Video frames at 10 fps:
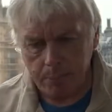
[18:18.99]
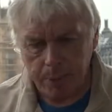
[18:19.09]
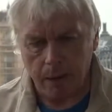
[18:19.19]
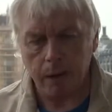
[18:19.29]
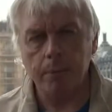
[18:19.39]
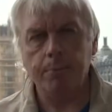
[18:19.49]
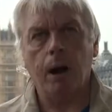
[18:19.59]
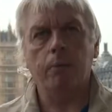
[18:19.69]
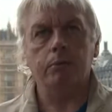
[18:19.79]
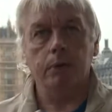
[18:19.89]
Barack
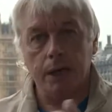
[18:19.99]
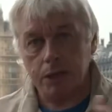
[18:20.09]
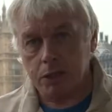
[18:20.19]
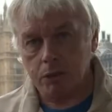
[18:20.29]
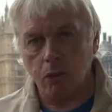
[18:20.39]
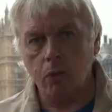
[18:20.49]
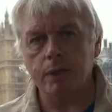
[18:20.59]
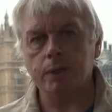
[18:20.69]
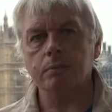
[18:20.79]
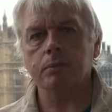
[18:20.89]
Obama in relation to all this